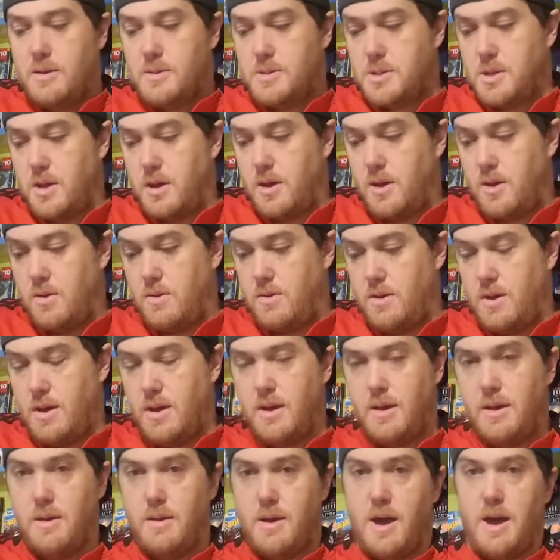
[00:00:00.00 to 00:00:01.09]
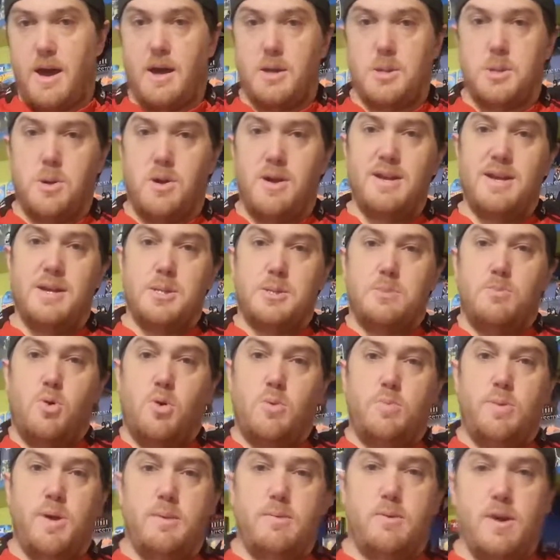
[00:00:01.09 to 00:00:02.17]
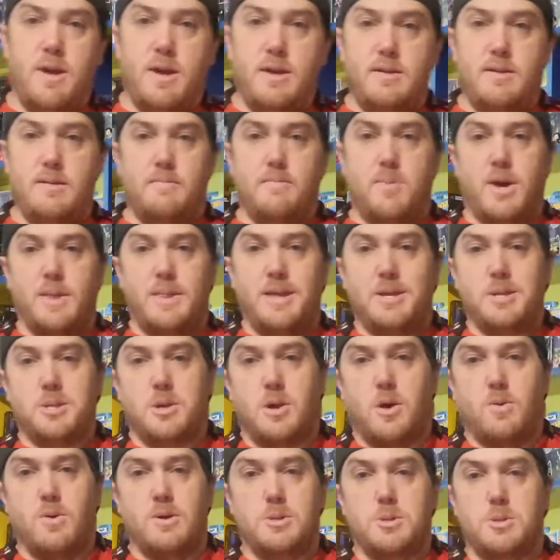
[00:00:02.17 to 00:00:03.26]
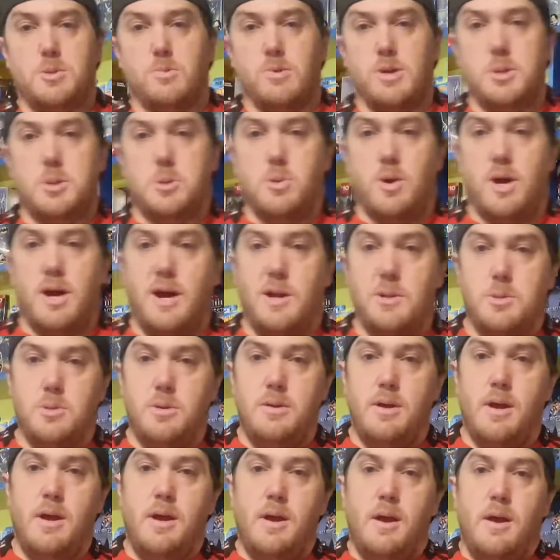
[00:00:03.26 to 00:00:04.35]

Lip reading: So try and get some more people out. My next goal is to reach to 100.